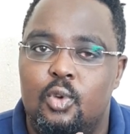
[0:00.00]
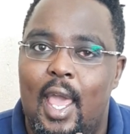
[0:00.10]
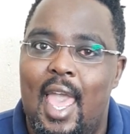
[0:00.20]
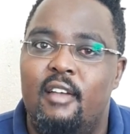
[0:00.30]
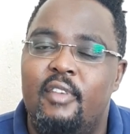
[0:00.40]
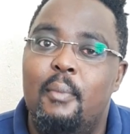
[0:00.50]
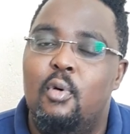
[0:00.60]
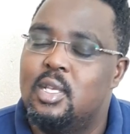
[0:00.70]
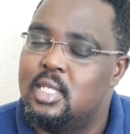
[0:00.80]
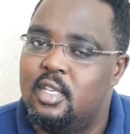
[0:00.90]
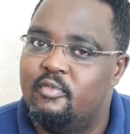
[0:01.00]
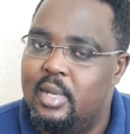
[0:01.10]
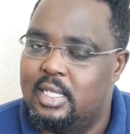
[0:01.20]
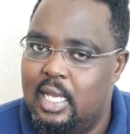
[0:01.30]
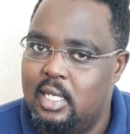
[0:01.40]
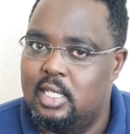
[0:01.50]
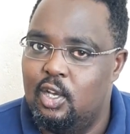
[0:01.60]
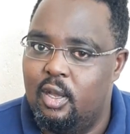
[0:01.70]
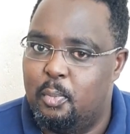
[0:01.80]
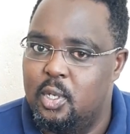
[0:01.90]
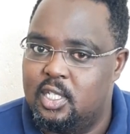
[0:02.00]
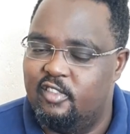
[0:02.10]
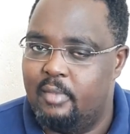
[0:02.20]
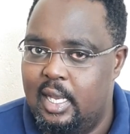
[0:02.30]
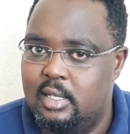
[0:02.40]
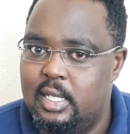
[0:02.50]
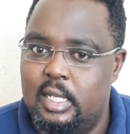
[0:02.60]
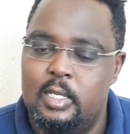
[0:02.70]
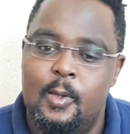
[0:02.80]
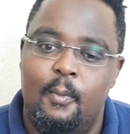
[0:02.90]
have a positive mentality or a positive mindset.